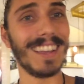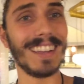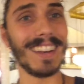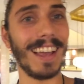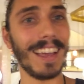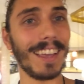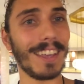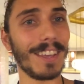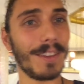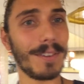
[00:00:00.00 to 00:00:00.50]

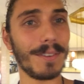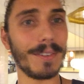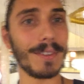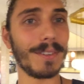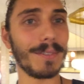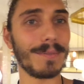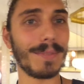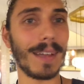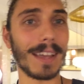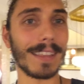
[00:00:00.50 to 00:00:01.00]
Like, you
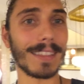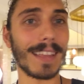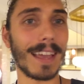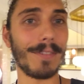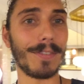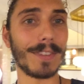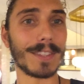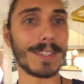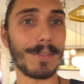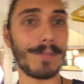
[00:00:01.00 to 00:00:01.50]
like,
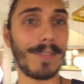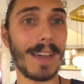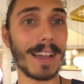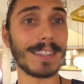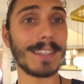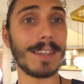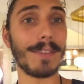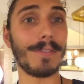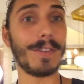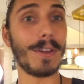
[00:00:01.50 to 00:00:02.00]
if it's
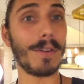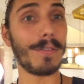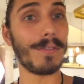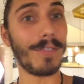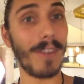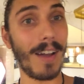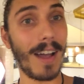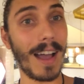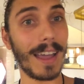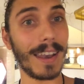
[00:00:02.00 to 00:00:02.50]
effective, you're
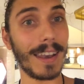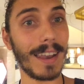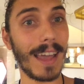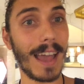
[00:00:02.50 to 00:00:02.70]
fine.